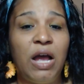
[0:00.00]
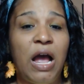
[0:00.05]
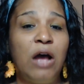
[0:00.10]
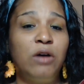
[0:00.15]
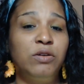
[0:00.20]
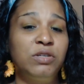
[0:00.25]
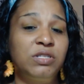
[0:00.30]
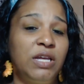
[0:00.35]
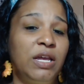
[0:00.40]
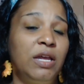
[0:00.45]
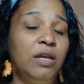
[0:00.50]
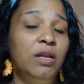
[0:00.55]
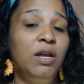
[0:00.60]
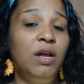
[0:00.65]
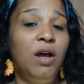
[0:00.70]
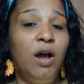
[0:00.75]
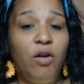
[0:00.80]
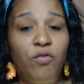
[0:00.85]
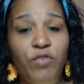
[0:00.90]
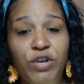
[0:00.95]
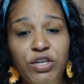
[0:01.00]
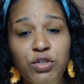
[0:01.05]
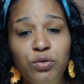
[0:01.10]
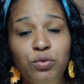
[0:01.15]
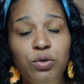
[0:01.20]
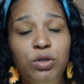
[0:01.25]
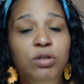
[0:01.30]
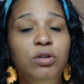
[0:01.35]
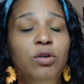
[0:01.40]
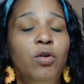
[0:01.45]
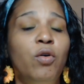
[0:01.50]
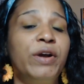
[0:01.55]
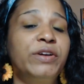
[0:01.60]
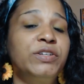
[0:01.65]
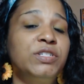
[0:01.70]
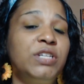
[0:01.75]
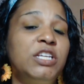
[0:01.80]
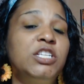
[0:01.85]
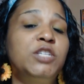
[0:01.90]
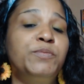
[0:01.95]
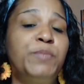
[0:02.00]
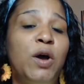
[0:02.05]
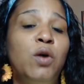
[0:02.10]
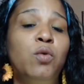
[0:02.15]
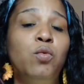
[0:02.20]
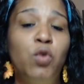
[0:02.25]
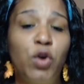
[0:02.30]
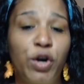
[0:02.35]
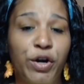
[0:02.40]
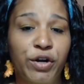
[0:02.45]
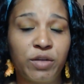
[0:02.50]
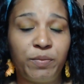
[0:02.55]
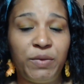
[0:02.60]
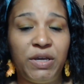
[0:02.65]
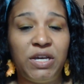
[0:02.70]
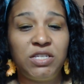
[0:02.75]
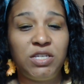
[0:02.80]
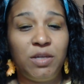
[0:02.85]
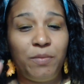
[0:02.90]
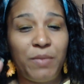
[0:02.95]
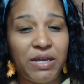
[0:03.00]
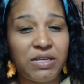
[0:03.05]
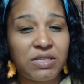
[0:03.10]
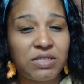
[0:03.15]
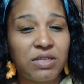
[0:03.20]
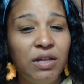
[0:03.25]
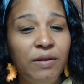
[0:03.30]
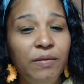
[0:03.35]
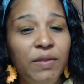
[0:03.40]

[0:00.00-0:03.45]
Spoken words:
I'll say a ritual or I say spell work, because it makes